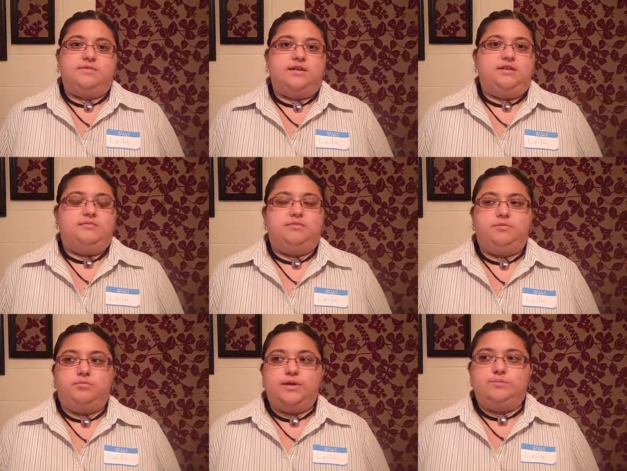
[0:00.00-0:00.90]
Um,
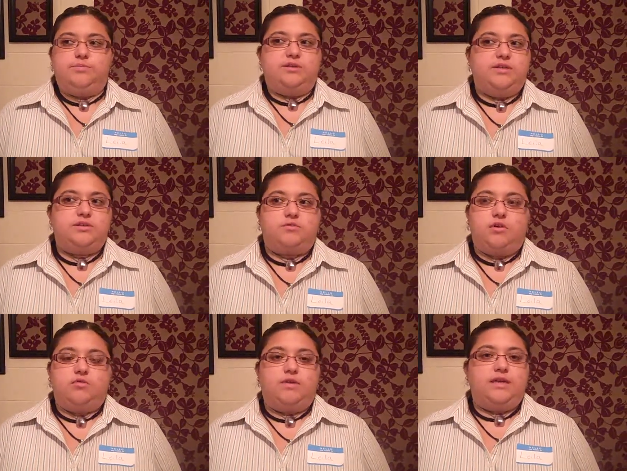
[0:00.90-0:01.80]
the buildings are
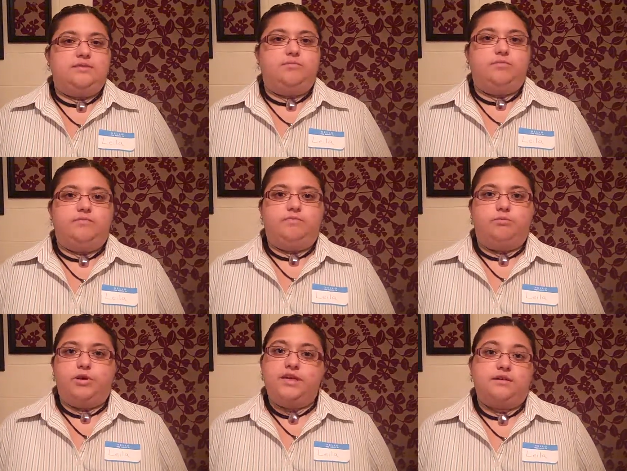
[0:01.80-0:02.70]
all red
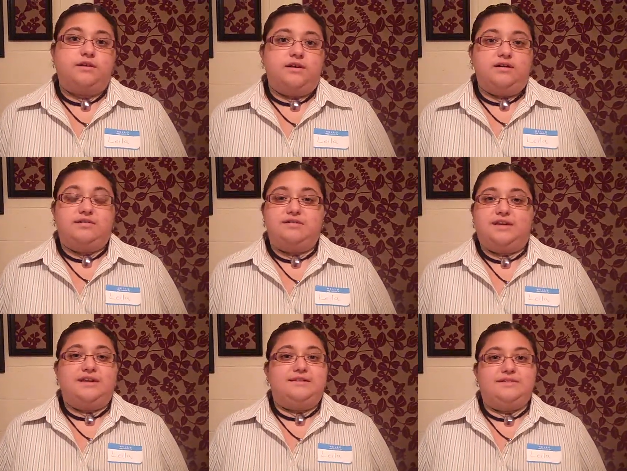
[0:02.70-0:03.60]
brick, uh,
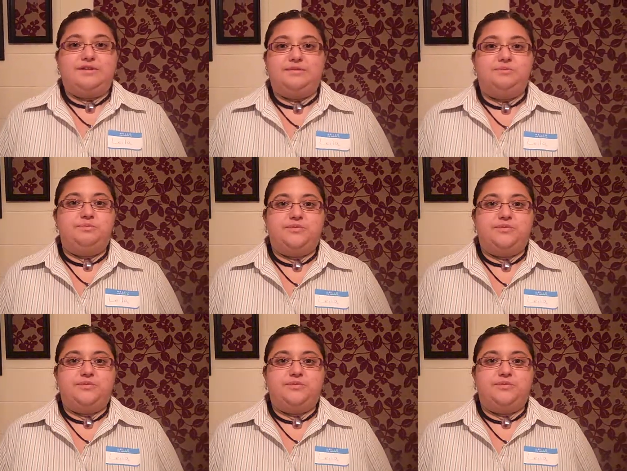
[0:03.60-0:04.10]
designed uh,